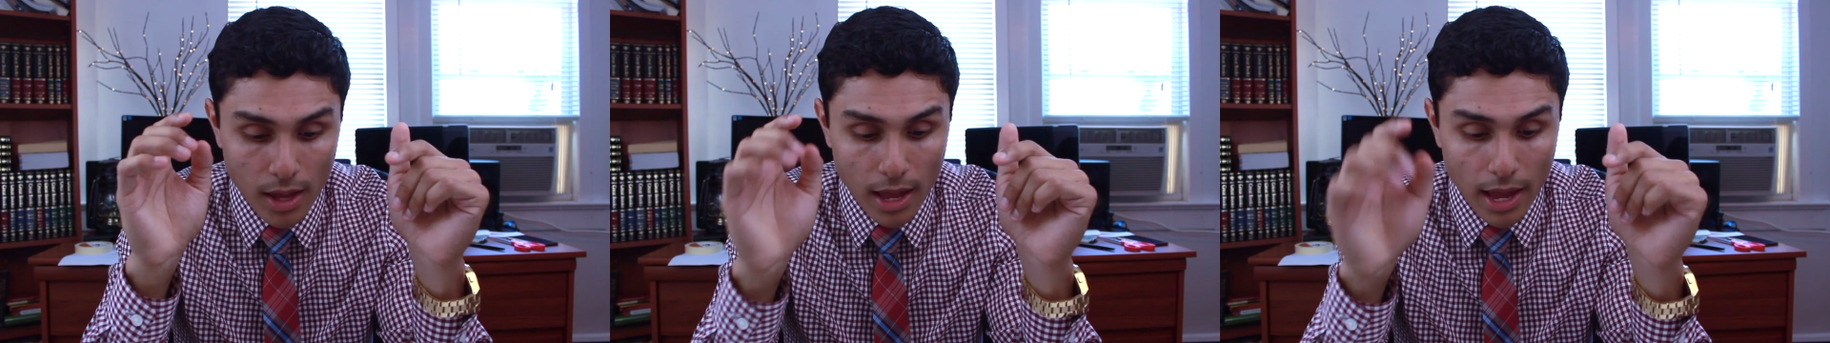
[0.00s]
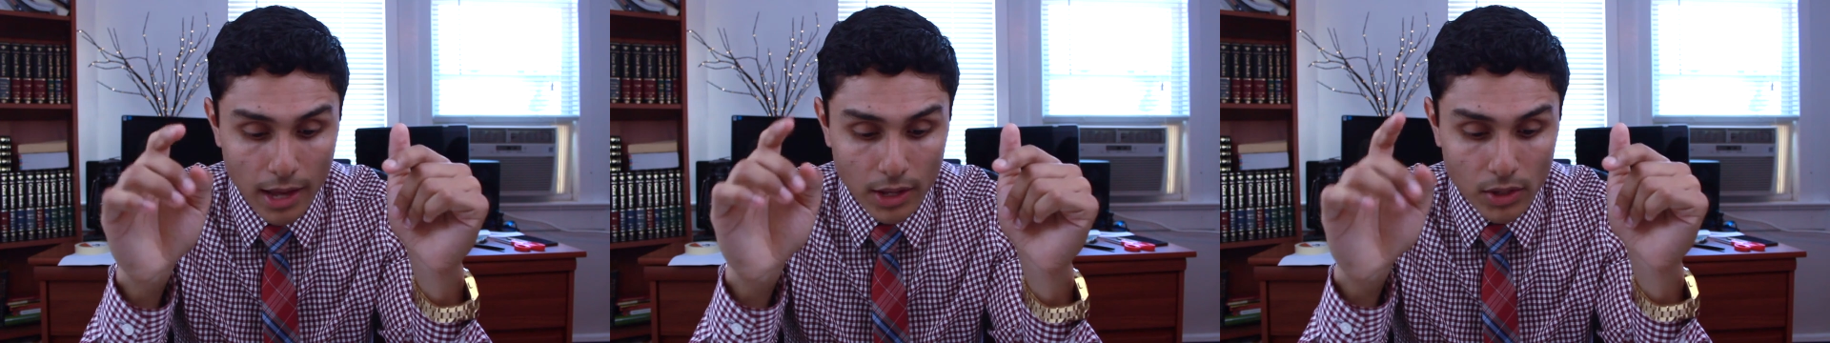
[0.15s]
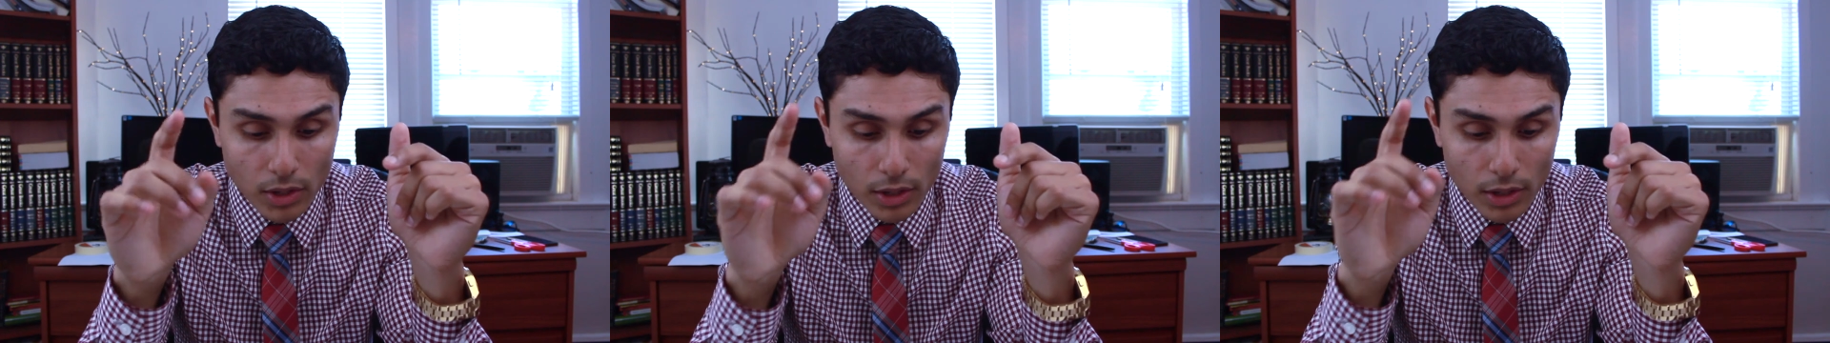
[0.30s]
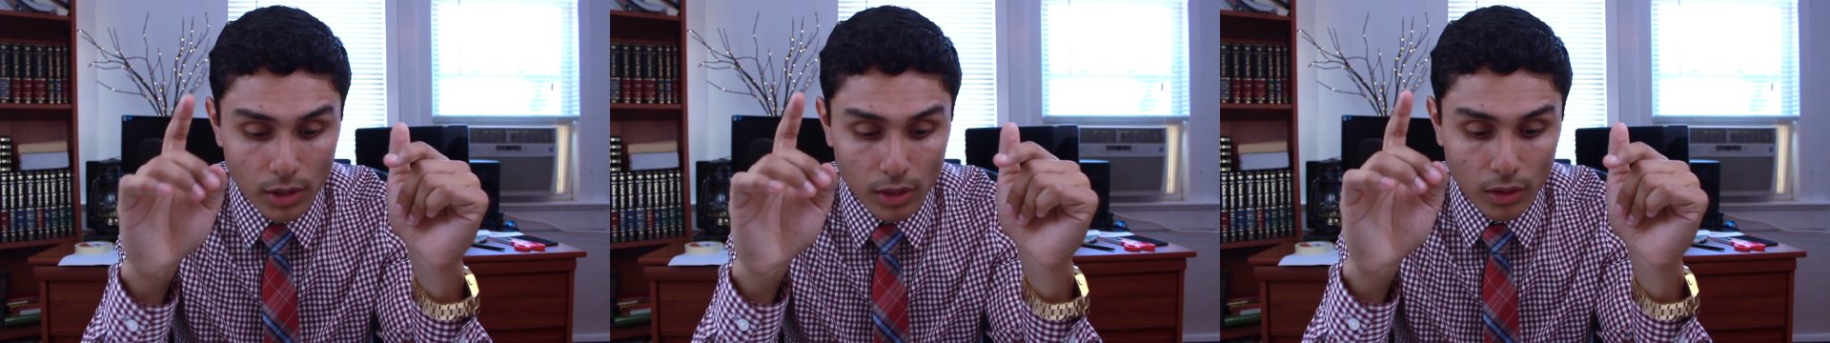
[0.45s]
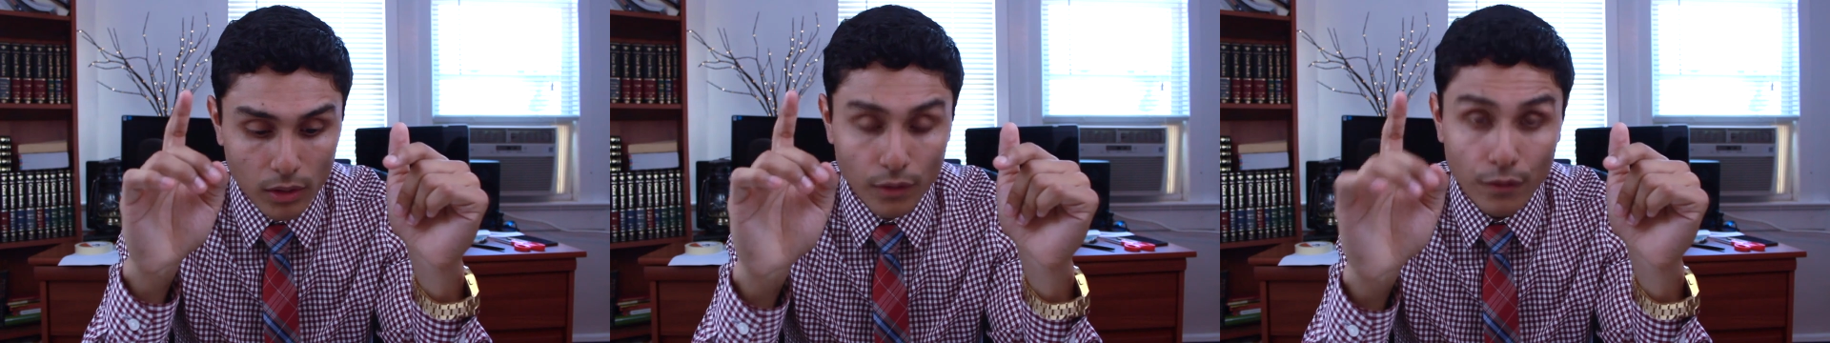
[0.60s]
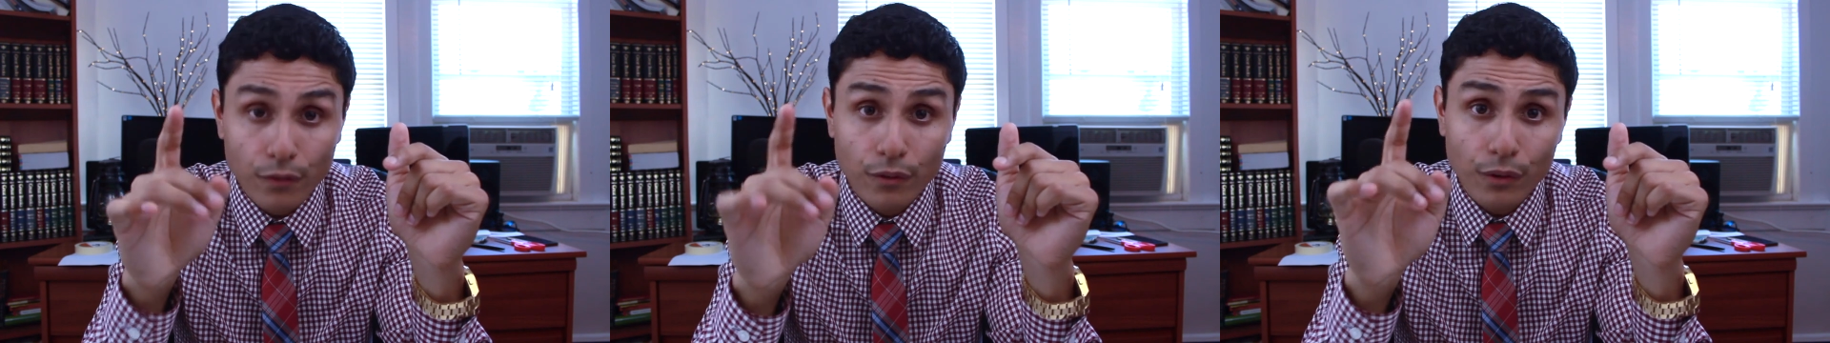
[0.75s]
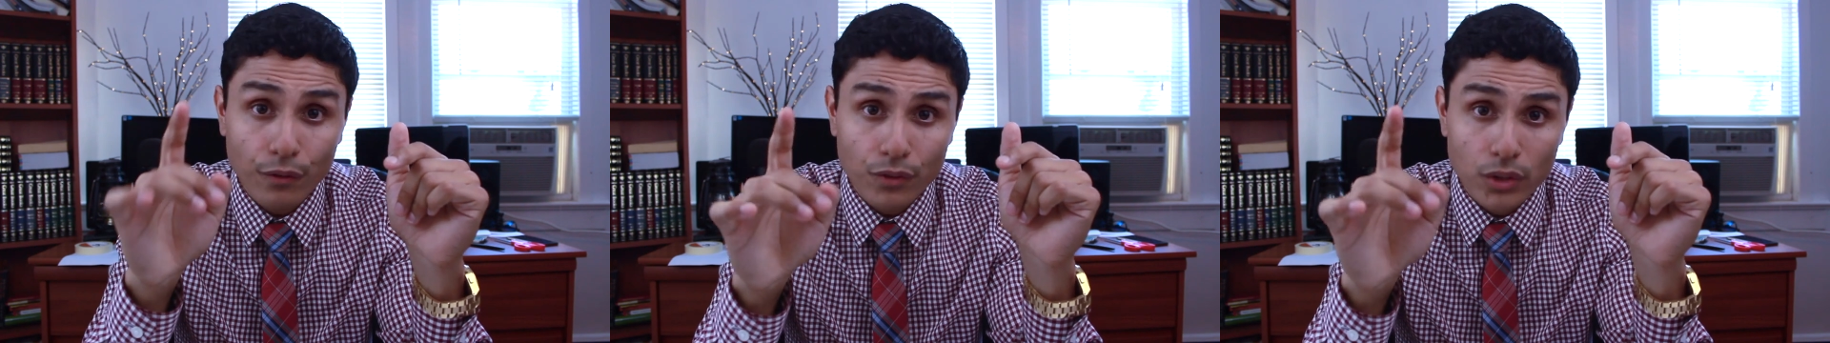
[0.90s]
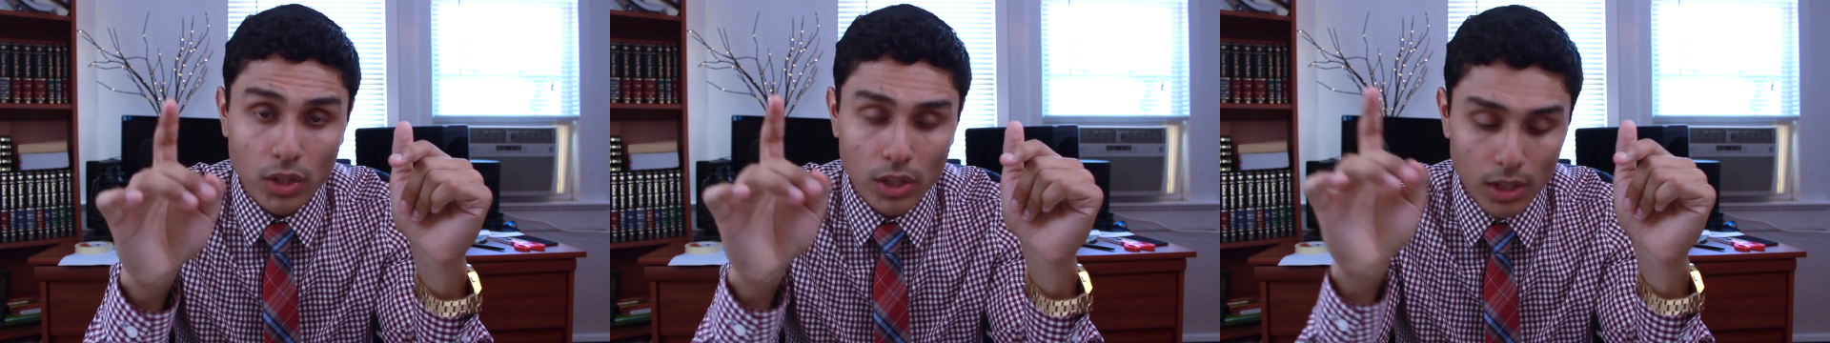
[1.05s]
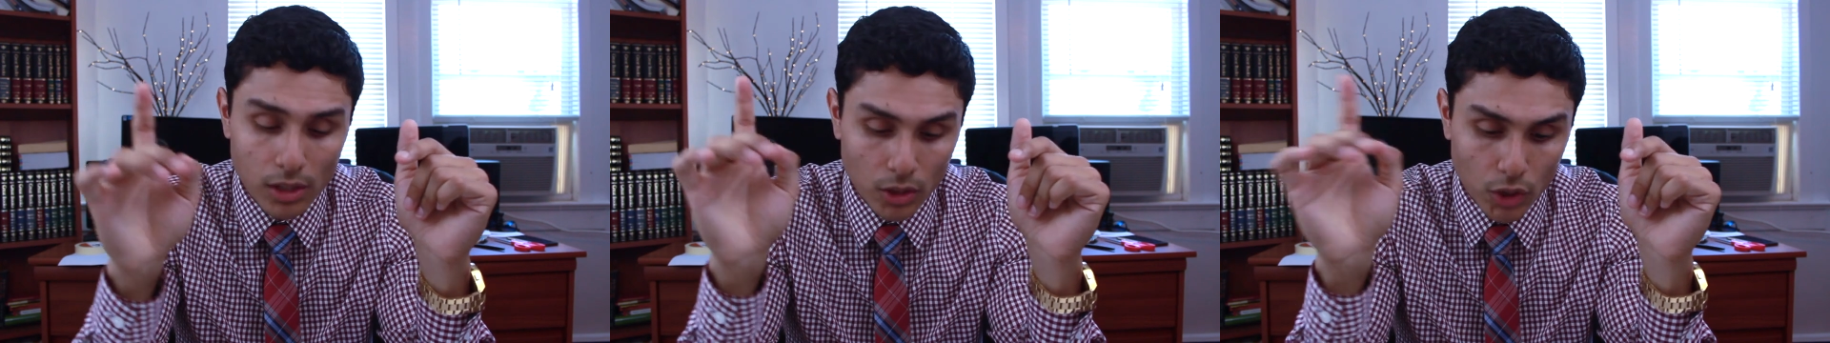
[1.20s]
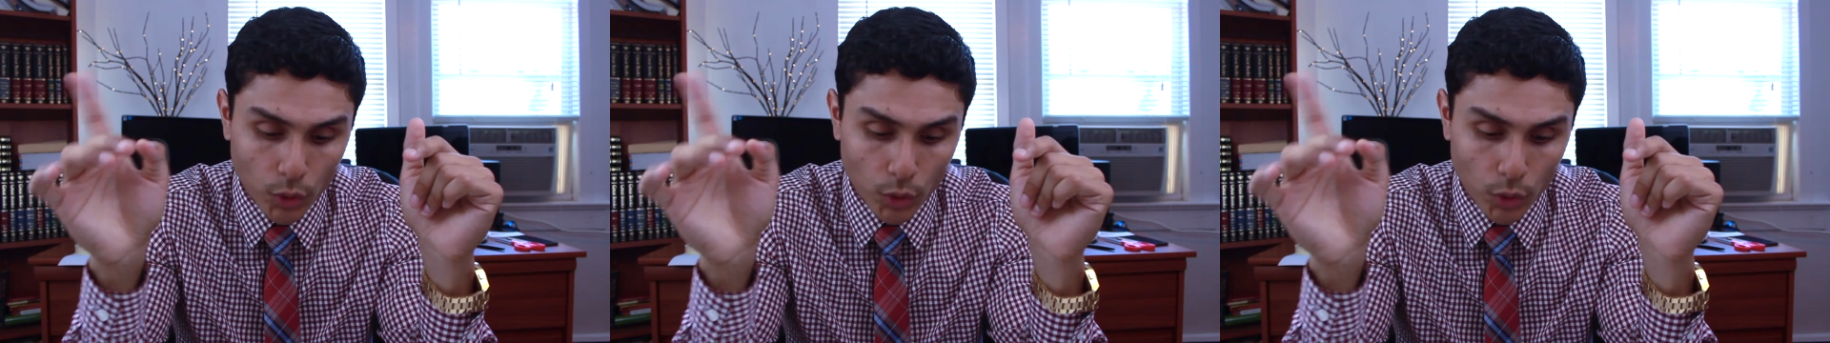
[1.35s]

Exodus fifteen